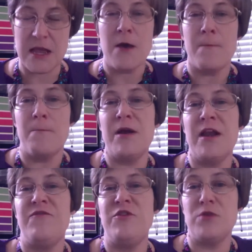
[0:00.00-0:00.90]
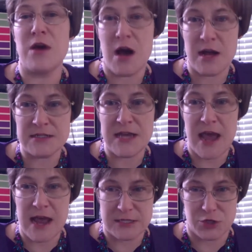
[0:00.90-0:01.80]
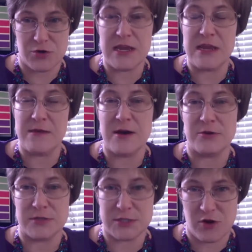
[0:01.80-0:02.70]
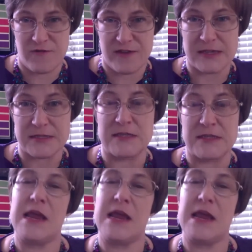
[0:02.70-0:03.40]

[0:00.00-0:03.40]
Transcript: But if you contact your email service and say,